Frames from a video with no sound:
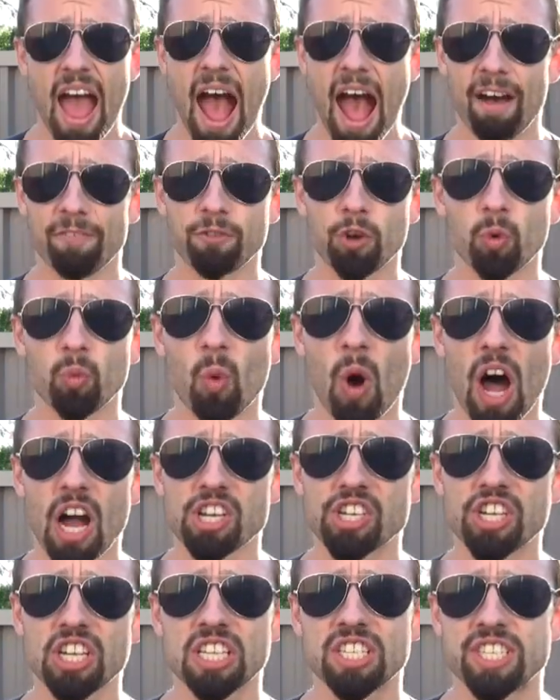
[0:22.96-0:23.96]
After
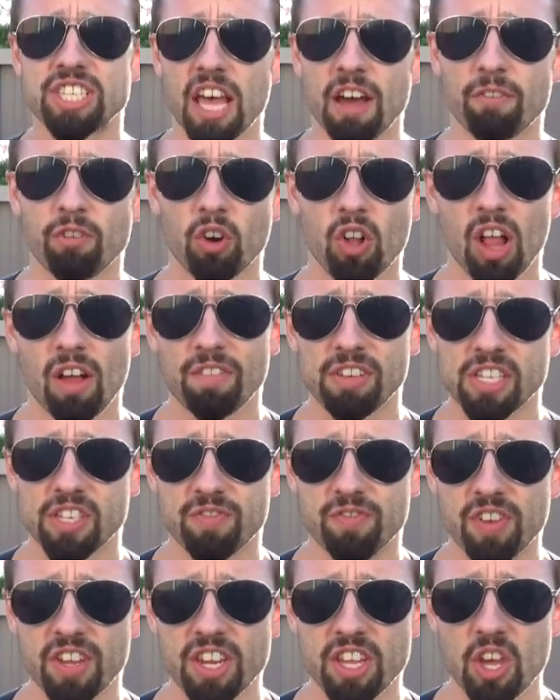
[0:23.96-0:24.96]
watching several of
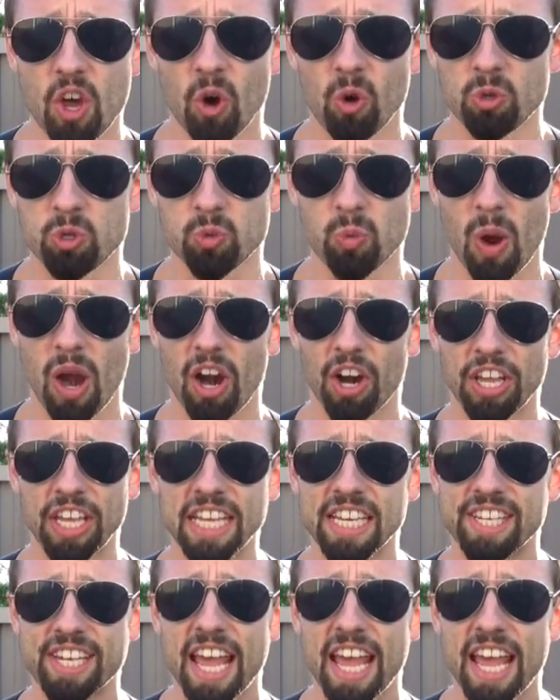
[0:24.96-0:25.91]
his videos where he